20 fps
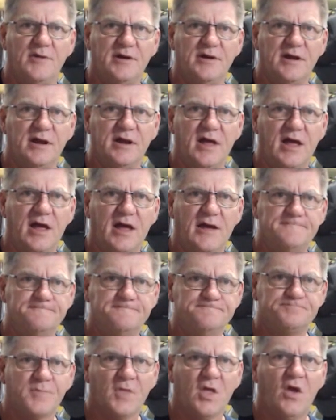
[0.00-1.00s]
and
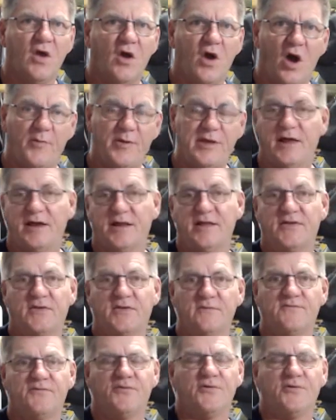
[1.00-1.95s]
I'll be getting some